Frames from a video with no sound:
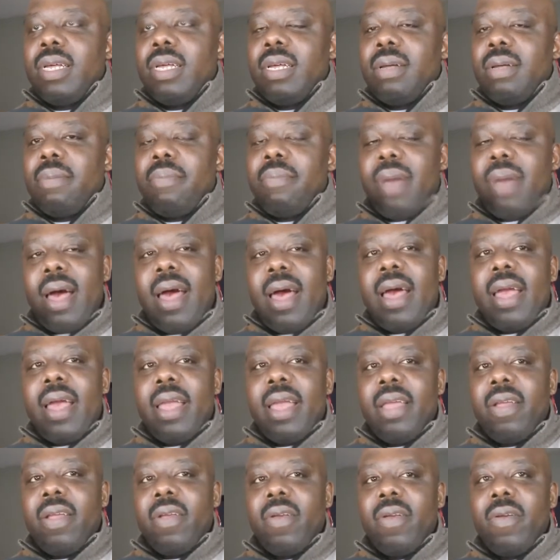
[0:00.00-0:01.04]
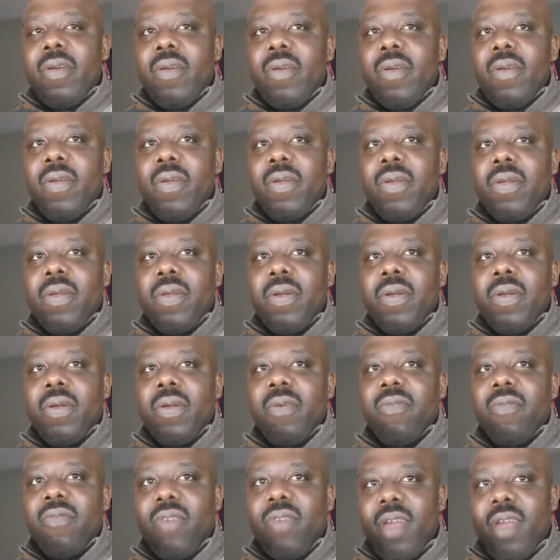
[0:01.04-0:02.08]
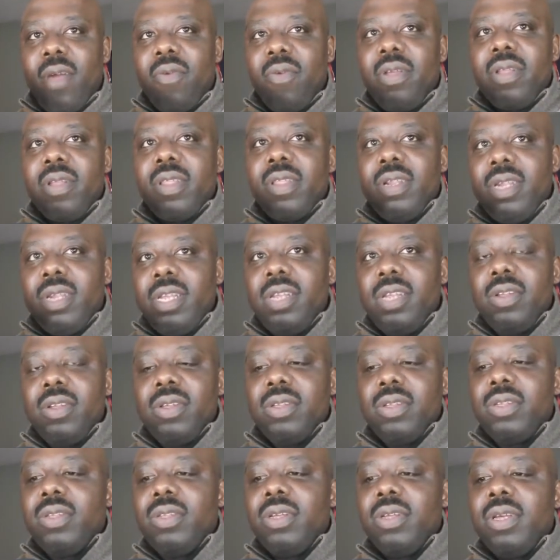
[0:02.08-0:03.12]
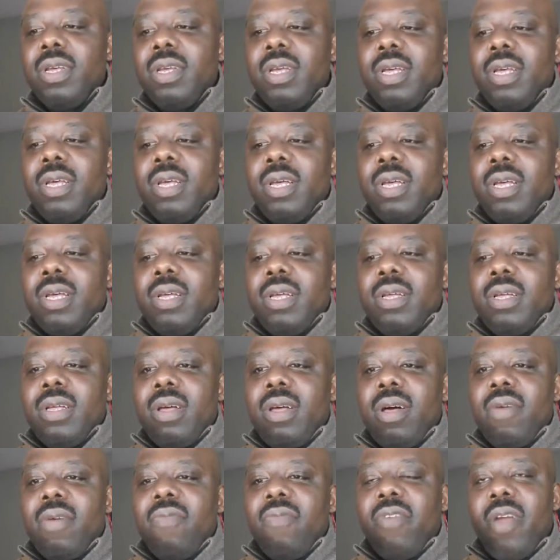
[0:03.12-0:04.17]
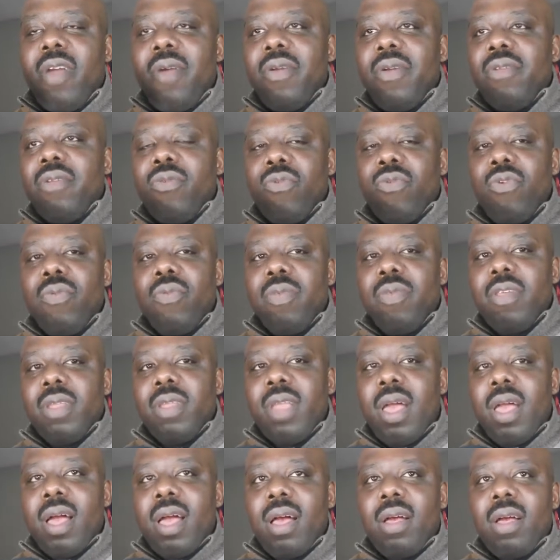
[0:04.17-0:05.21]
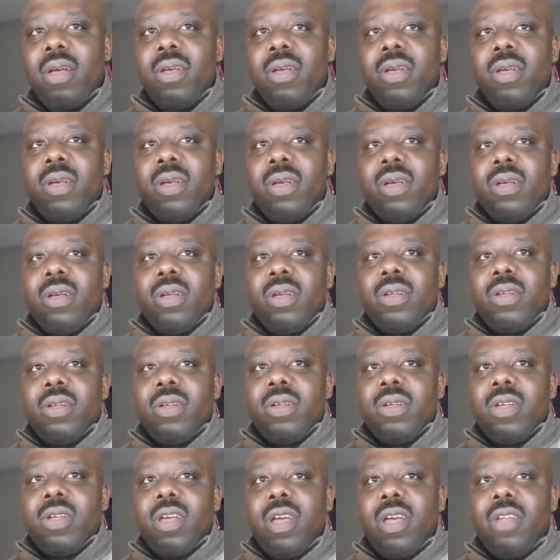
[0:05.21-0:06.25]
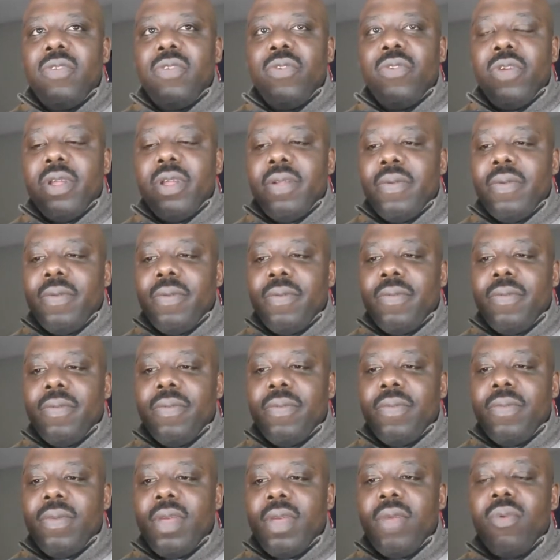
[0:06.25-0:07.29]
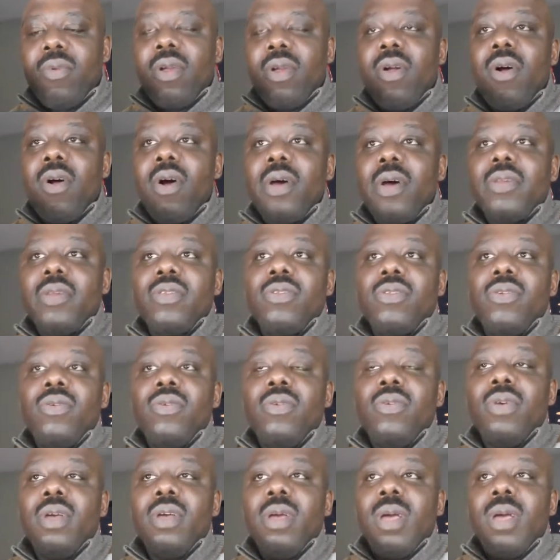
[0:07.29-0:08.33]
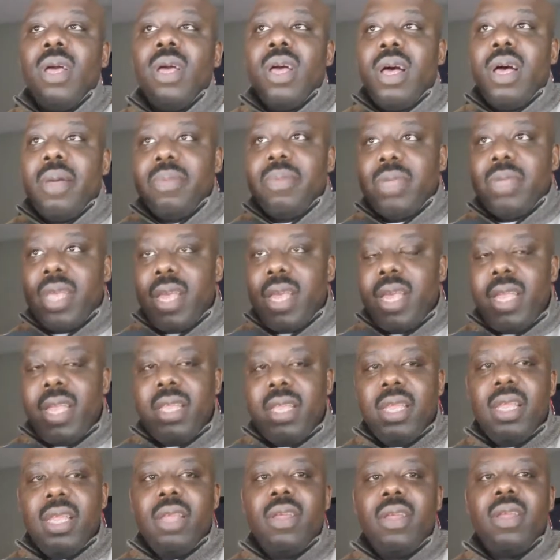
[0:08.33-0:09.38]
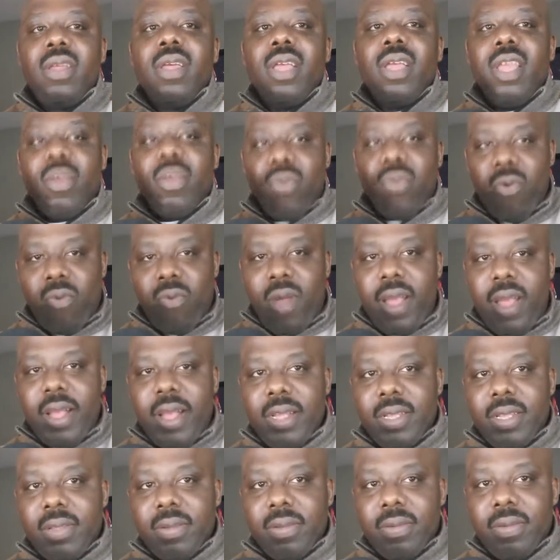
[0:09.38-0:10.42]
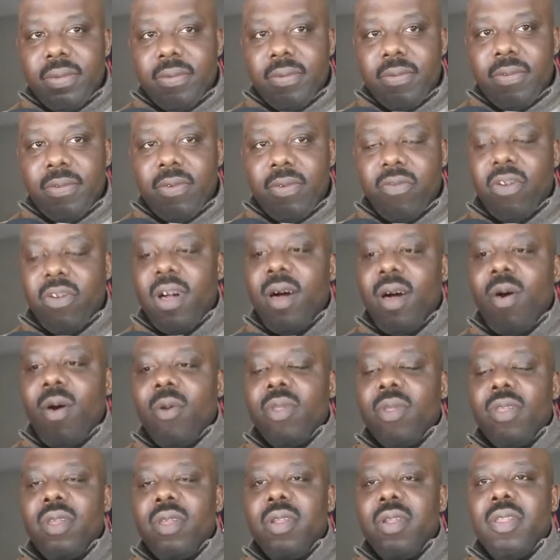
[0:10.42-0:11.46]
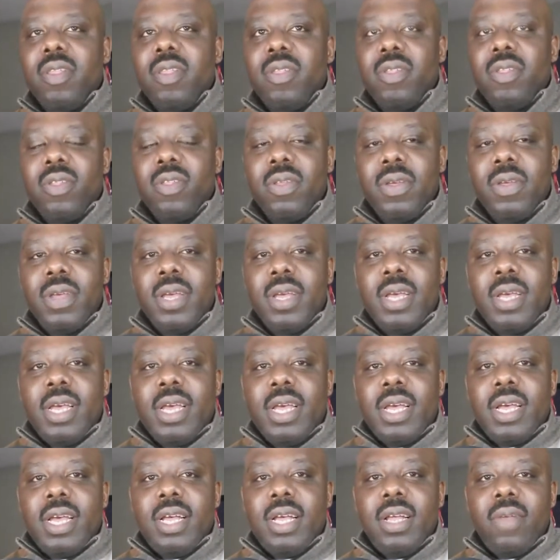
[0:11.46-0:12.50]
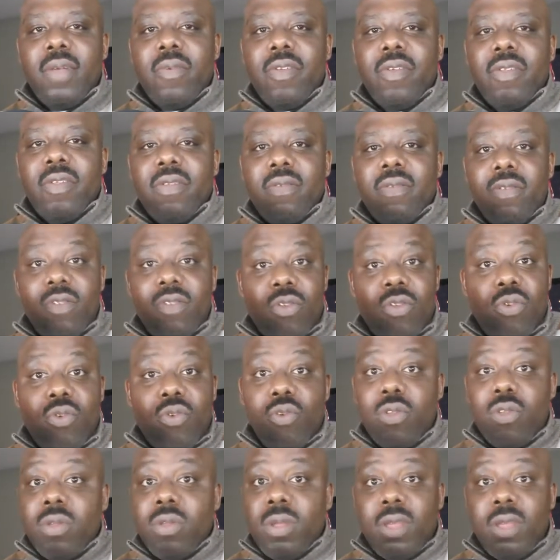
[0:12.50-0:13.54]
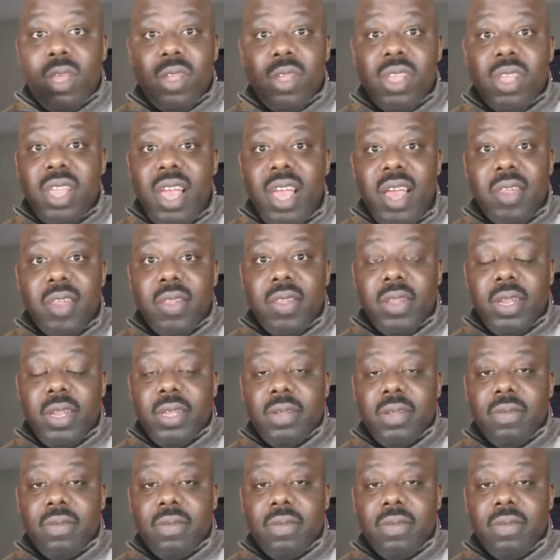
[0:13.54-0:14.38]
by various leaders of various groups in our country in regards to obtaining equal rights for all citizens was used internationally.